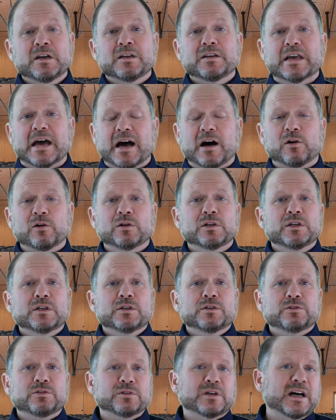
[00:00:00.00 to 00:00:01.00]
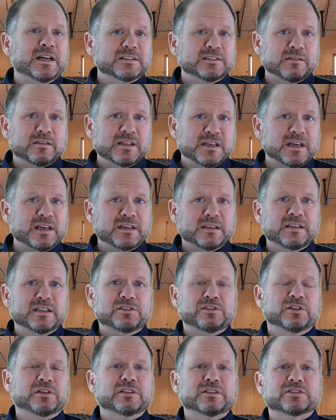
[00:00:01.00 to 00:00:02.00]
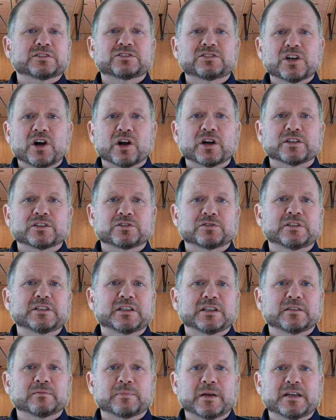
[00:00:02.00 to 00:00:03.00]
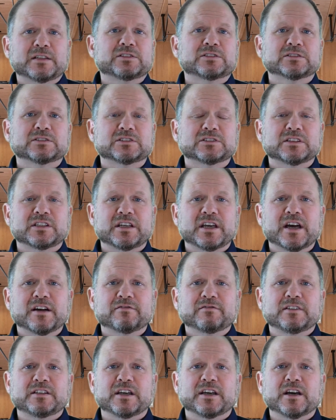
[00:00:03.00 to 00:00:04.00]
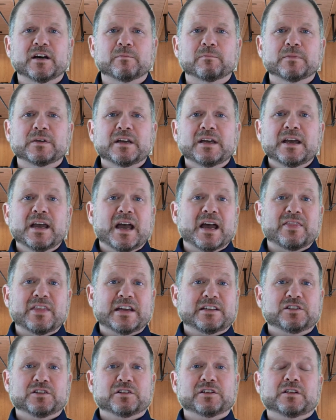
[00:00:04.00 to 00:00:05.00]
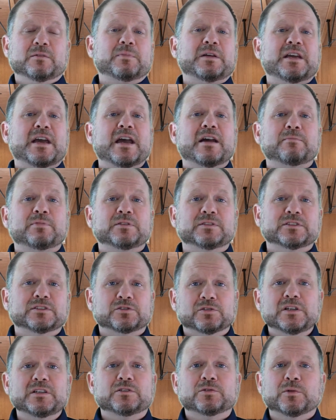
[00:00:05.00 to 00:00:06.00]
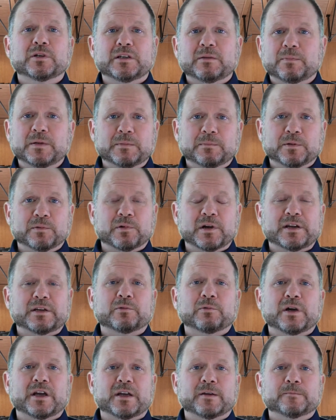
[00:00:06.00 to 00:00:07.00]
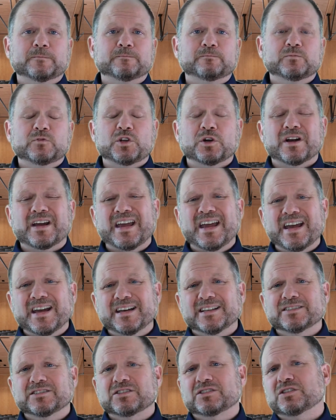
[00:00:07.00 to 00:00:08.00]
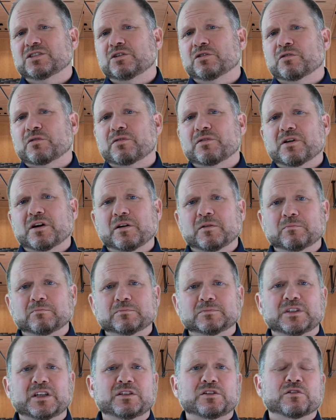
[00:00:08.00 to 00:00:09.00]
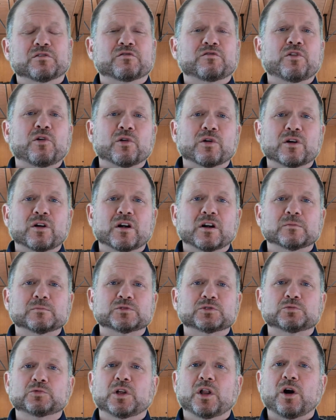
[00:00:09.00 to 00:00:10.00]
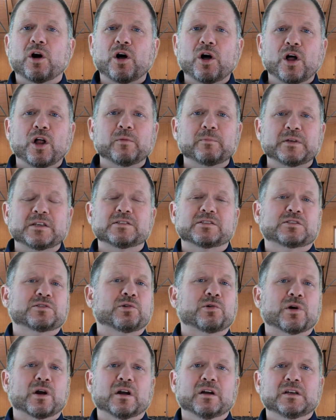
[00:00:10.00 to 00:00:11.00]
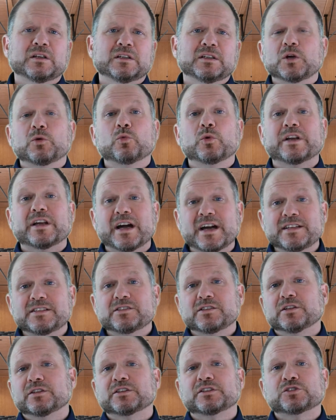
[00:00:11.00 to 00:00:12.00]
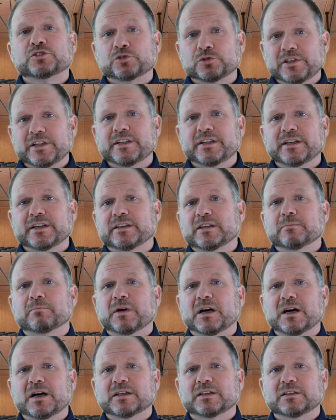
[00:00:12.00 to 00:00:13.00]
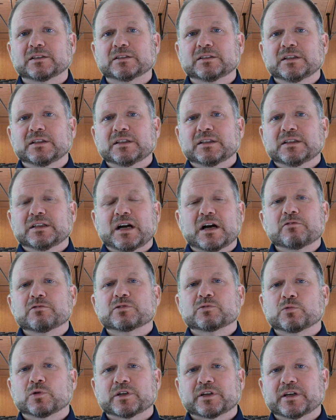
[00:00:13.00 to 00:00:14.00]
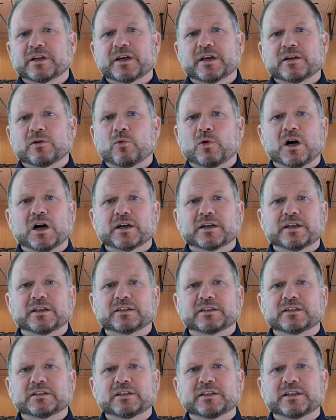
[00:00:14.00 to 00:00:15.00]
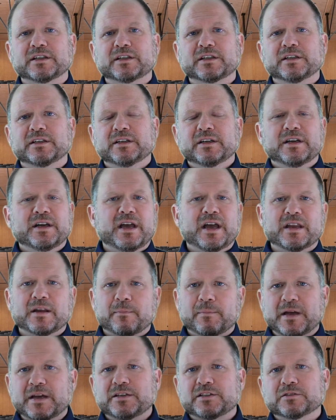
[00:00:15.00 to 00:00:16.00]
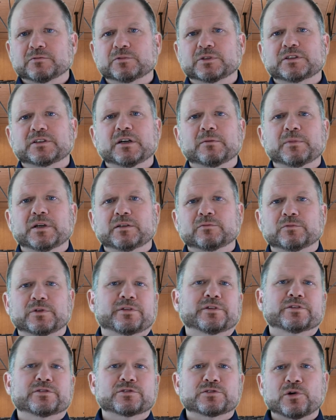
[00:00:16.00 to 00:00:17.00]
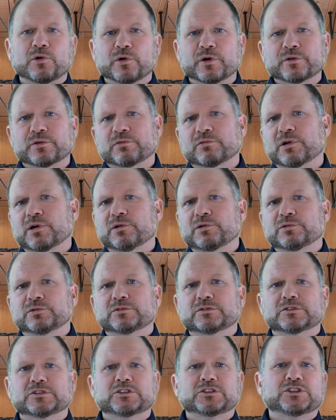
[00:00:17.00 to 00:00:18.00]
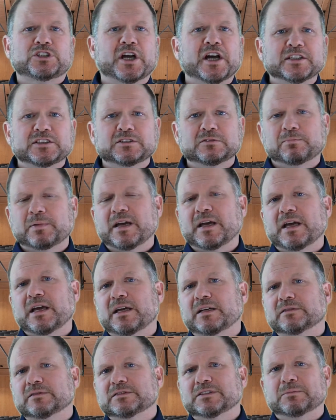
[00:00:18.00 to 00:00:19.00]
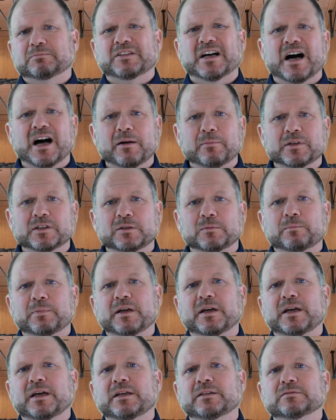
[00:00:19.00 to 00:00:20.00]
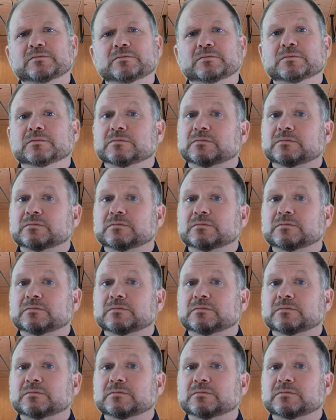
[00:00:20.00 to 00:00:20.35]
Now, do not think that you're going to start treating patients in the FDM and that you're going to be able to treat 20 people right away. Your hands and your thumb and your forearms will all be sore. When I started treating in the model, I was working at a walk-in clinic and a patient would come in with a sore throat, chest pain, abdominal pain,